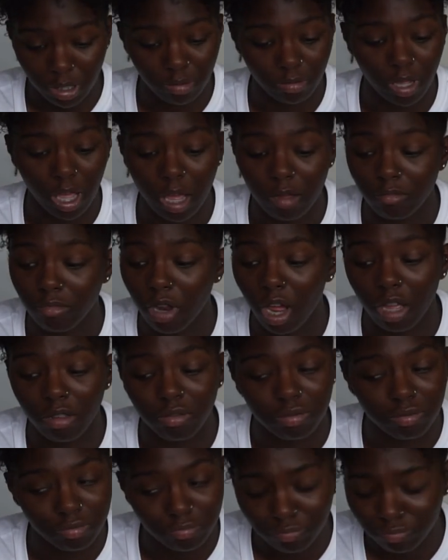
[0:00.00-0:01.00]
baby, I would
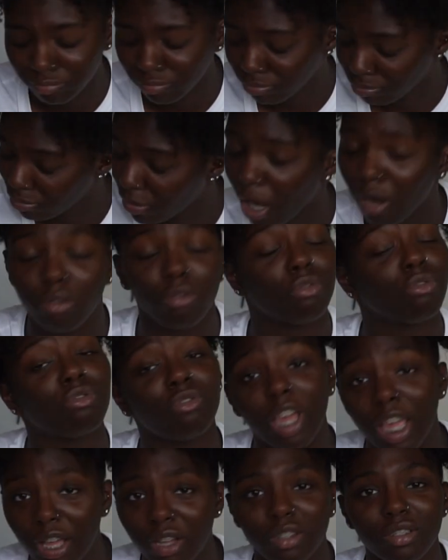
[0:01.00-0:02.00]

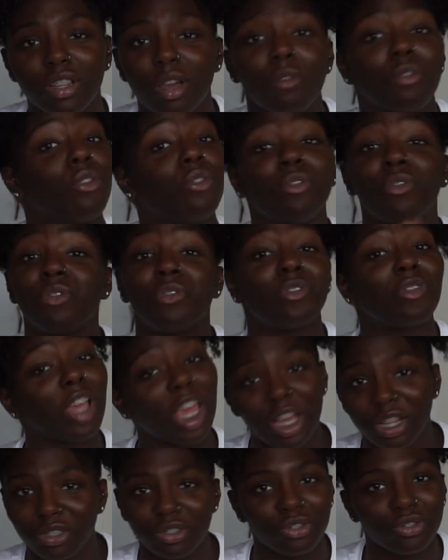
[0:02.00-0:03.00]
have failed. I would have
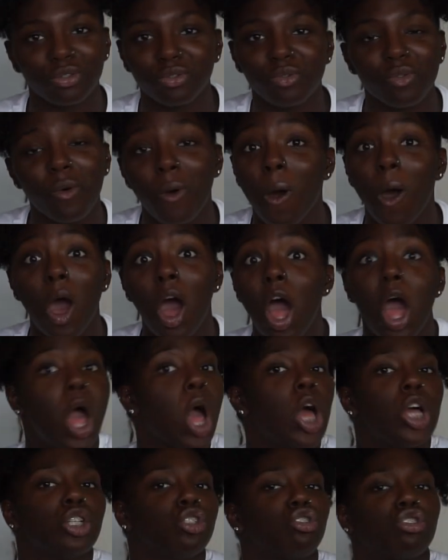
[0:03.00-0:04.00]
failed school.
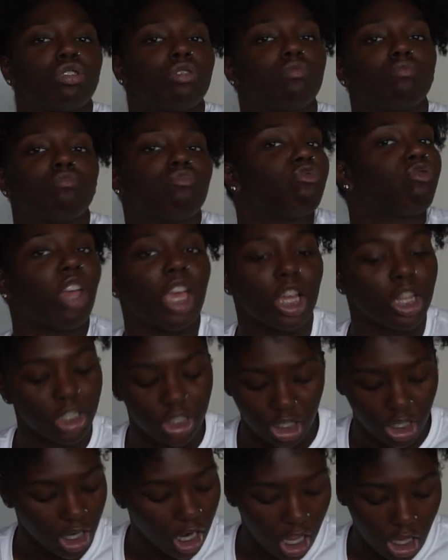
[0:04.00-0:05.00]
Just
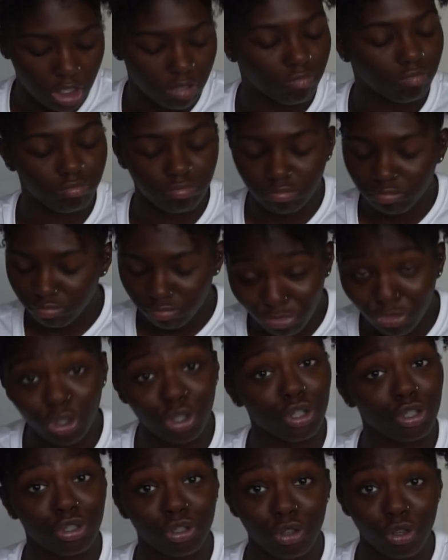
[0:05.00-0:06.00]
failed it. I'd
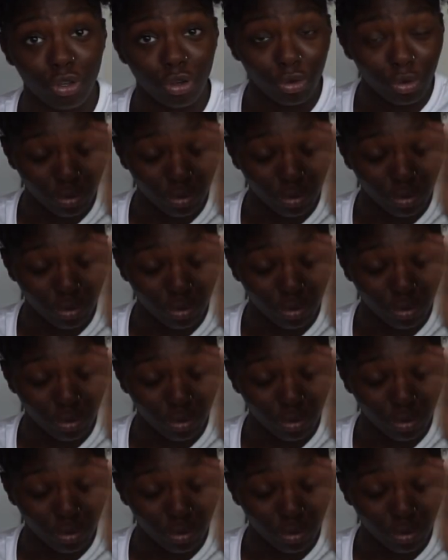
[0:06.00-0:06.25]
nurse